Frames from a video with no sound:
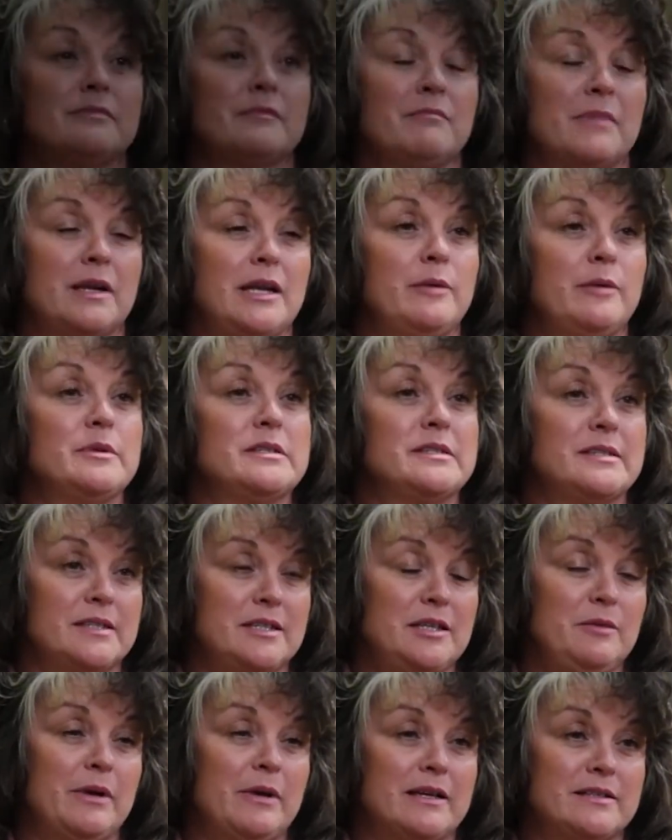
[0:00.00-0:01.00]
My name is
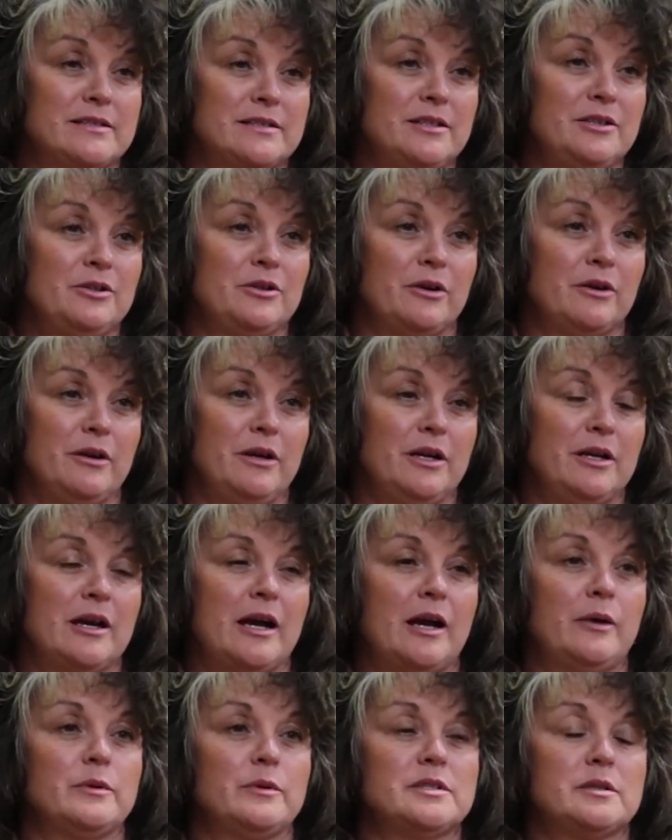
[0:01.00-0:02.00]
Cindy Baskett-Urick.
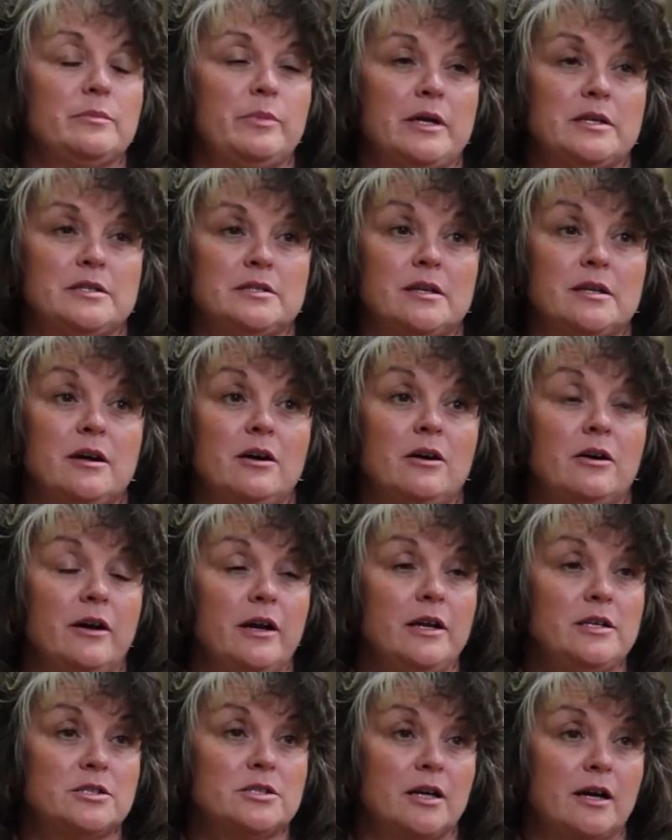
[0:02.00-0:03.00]
I was a patient at
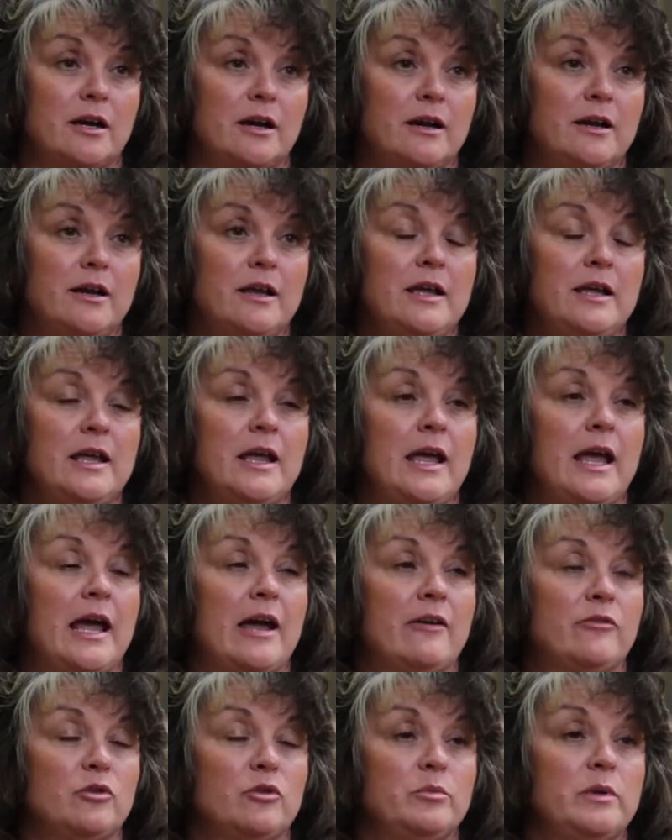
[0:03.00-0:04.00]
RHI
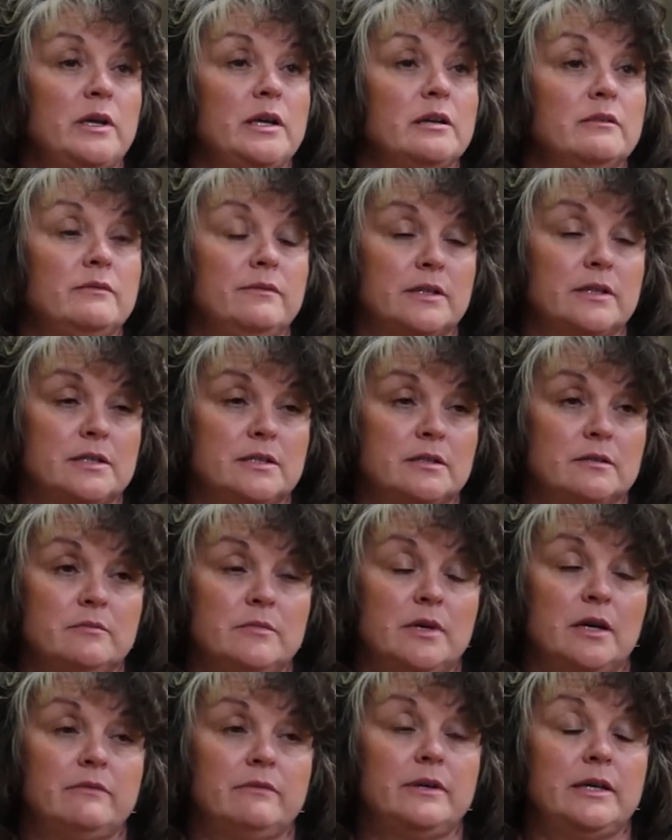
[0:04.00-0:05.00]
after being a
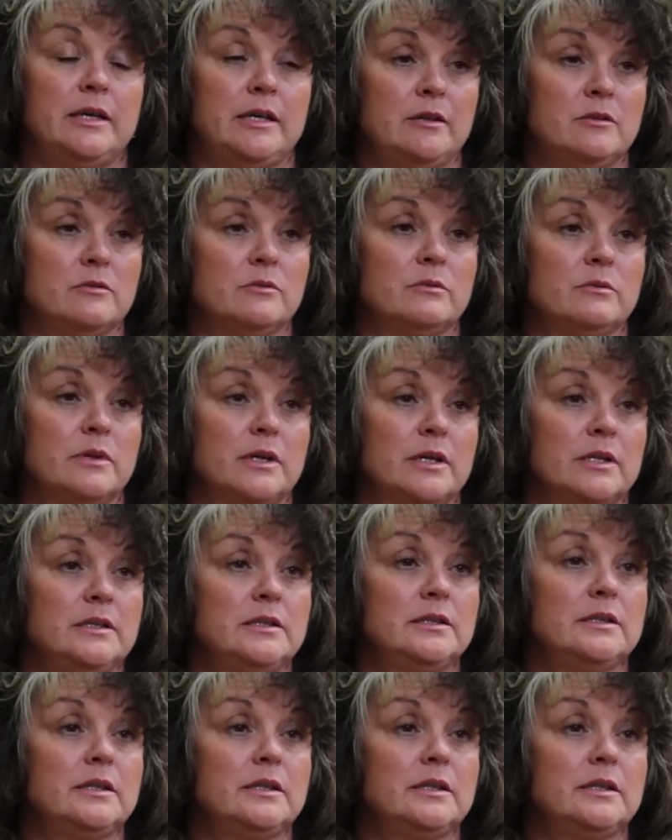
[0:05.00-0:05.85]
victim of a hit and run.